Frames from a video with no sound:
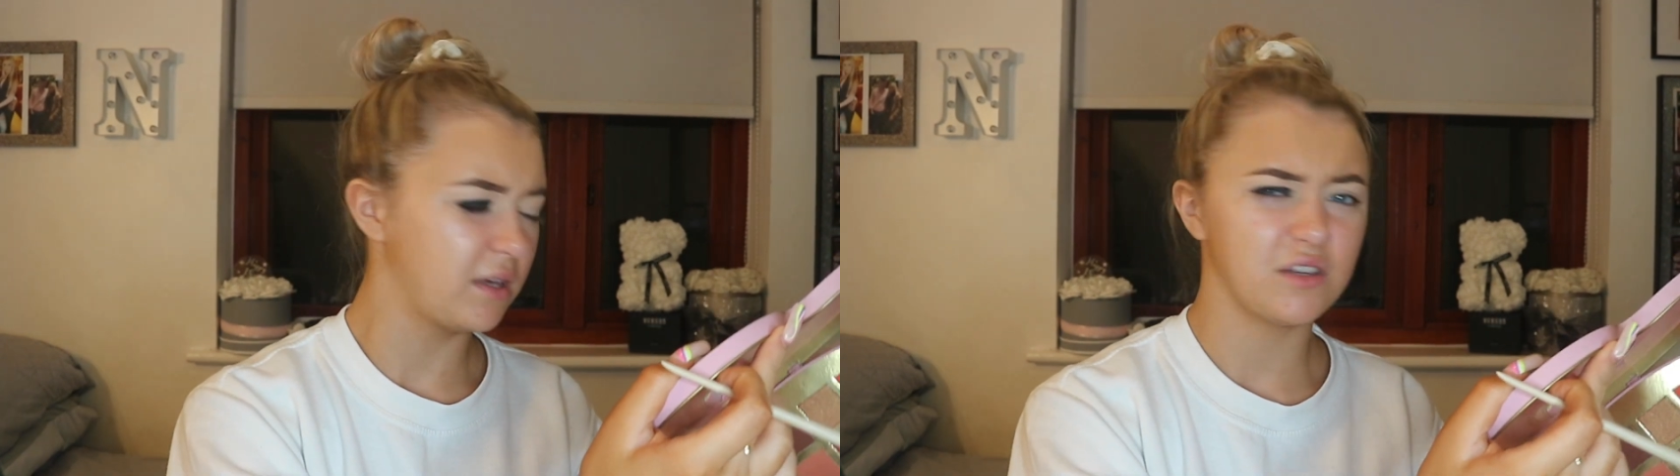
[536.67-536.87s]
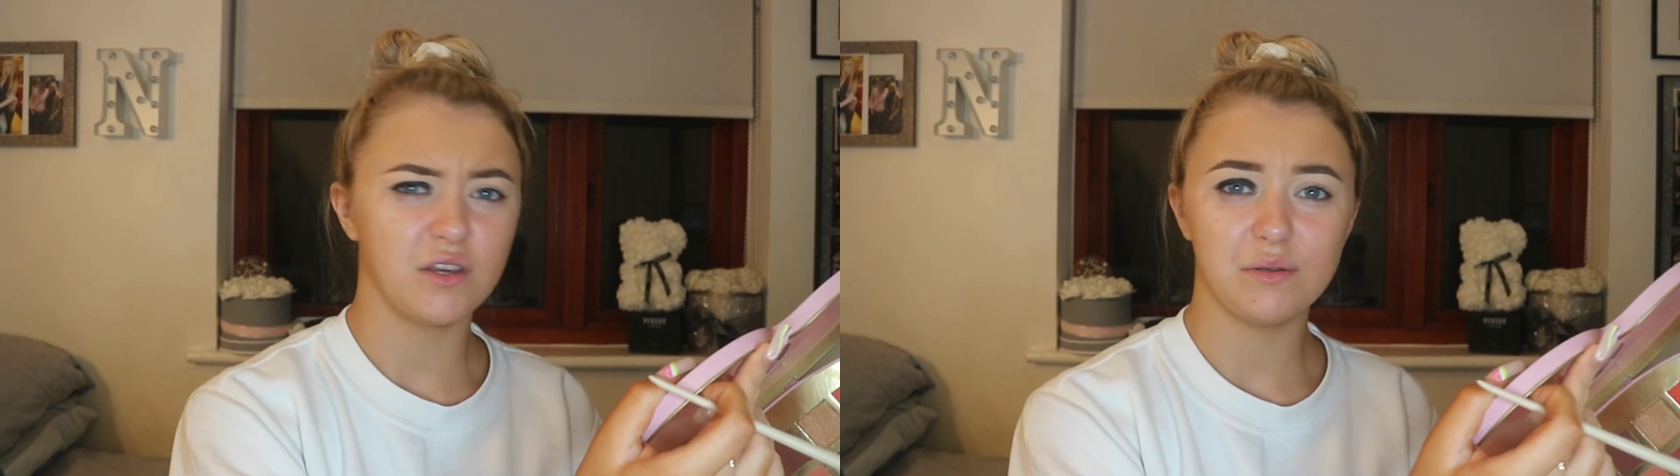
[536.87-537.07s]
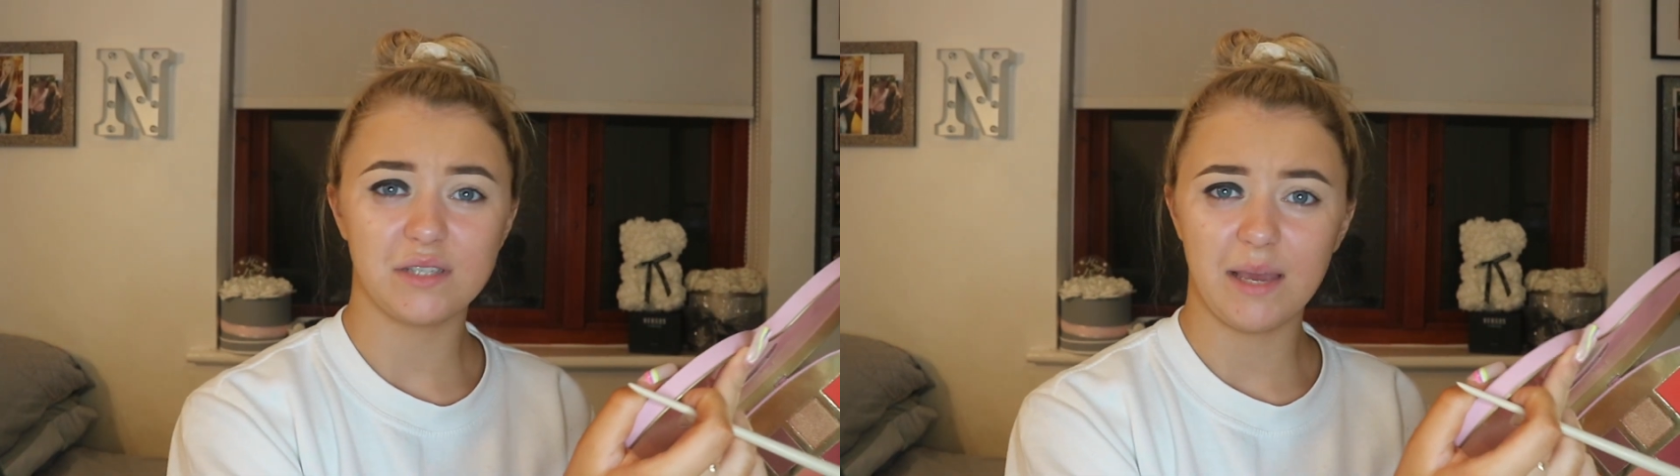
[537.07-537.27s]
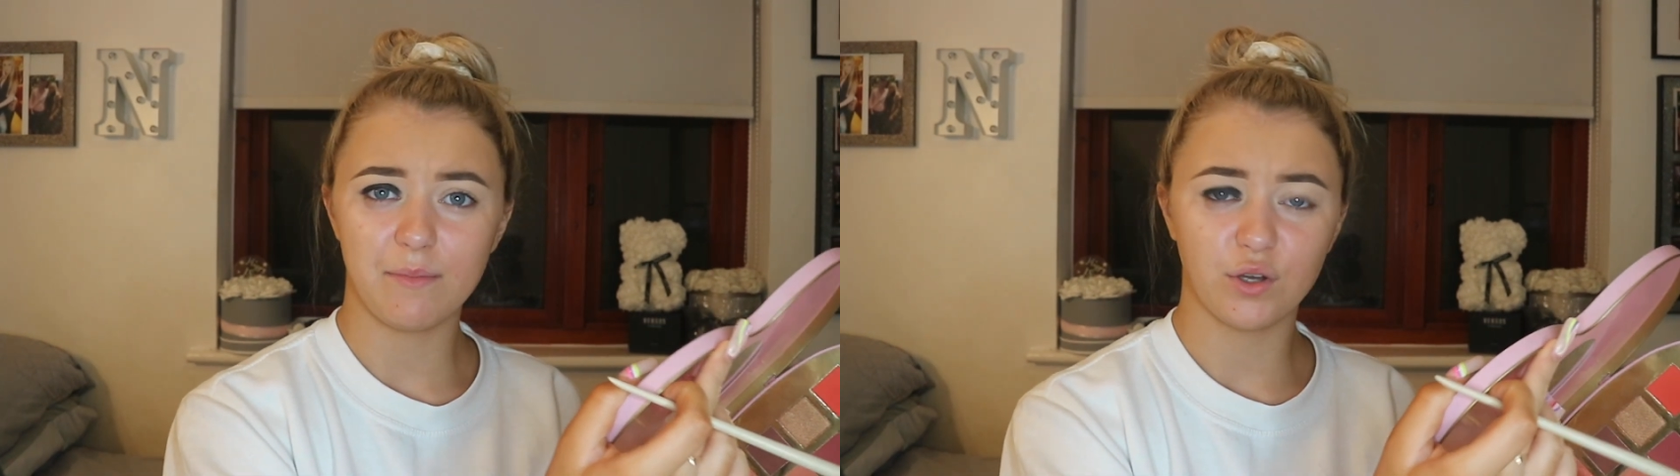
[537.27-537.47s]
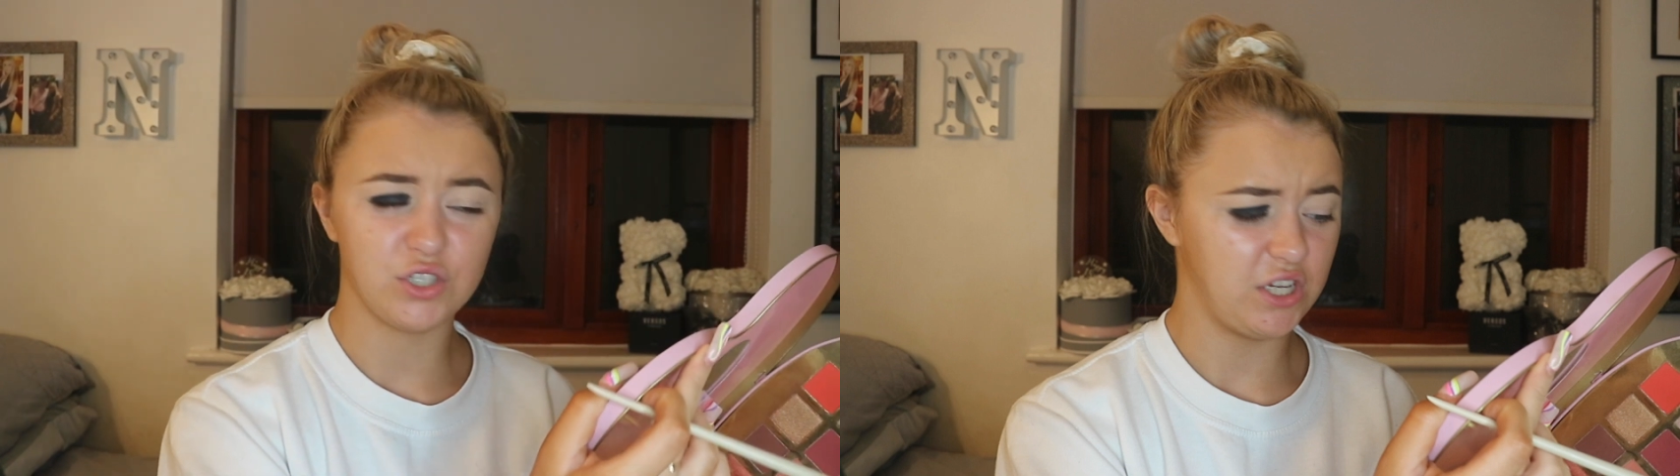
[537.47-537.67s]
Is that how you say it?
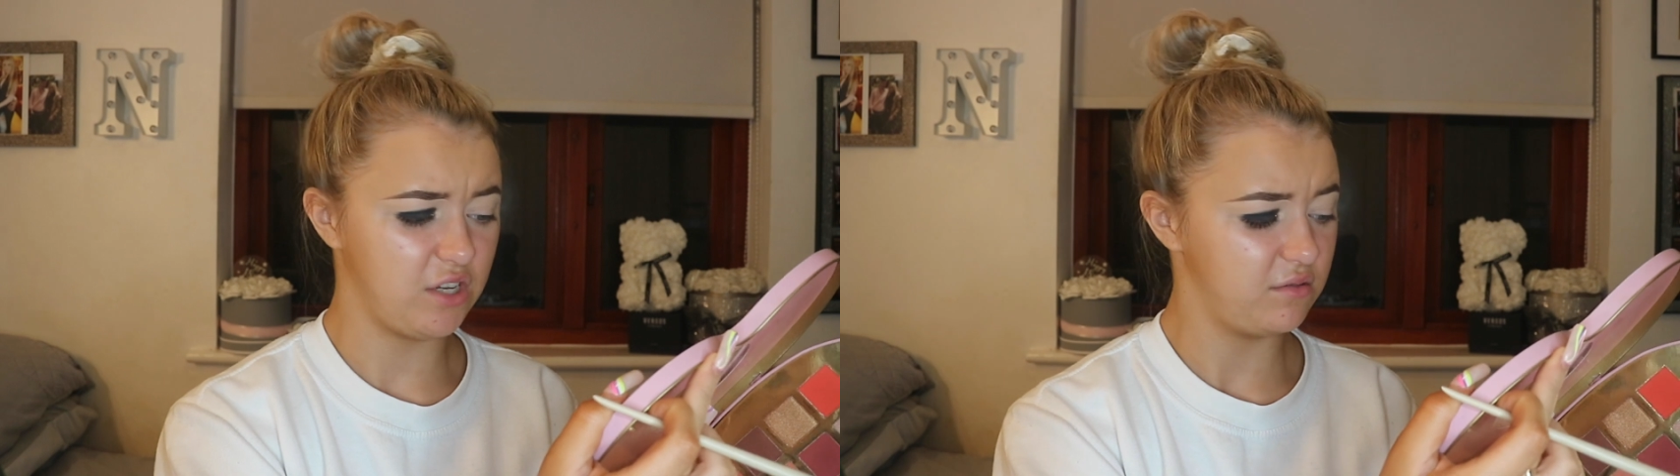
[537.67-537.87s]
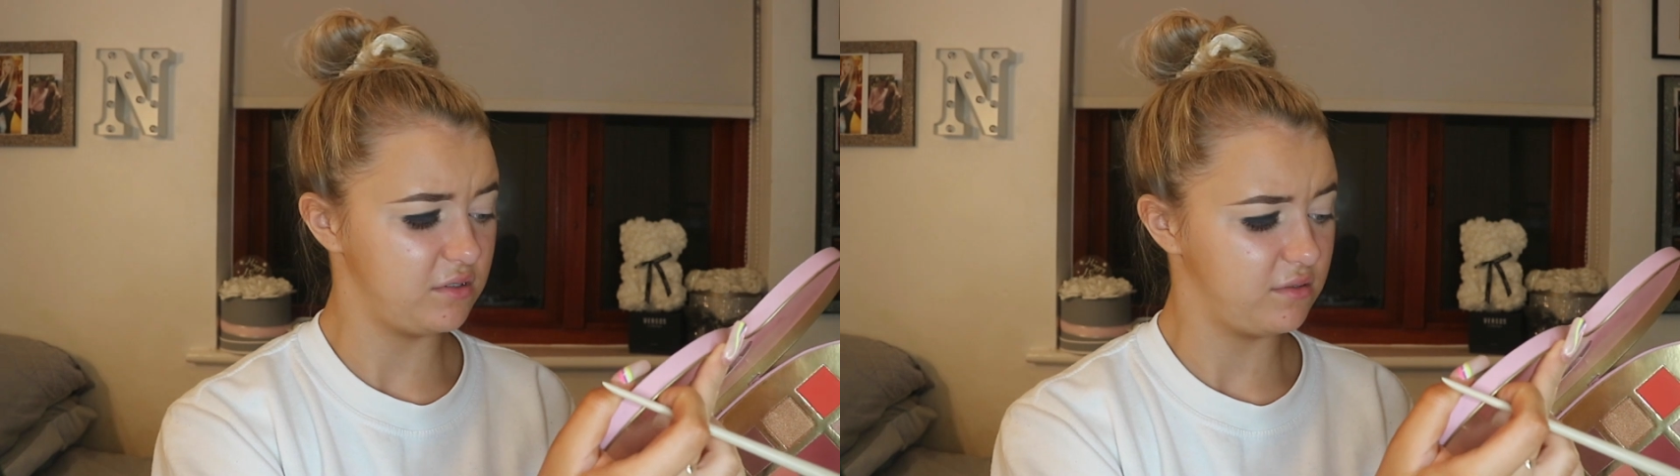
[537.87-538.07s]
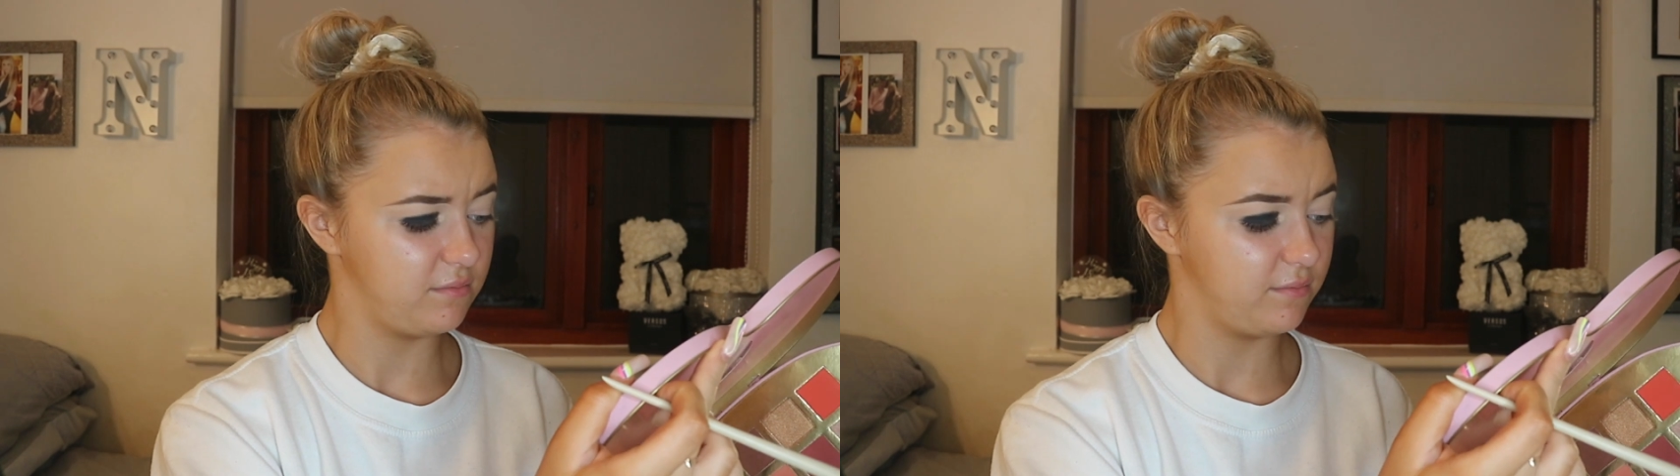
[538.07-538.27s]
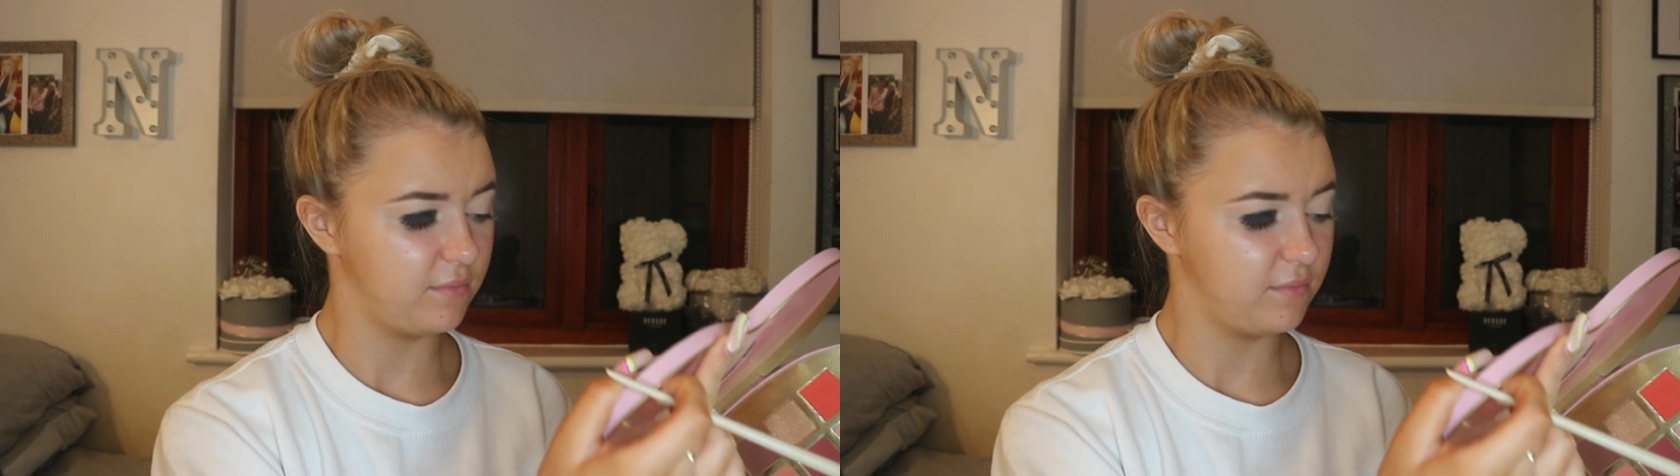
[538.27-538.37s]
Mochaccino's